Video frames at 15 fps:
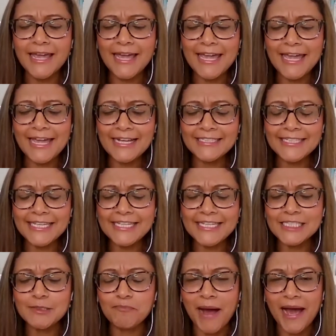And in
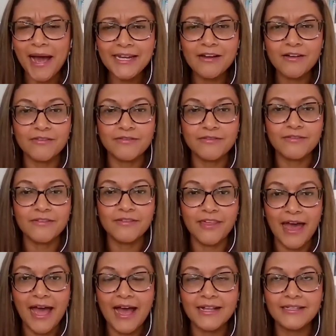spite of
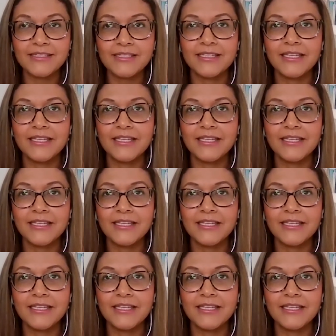that,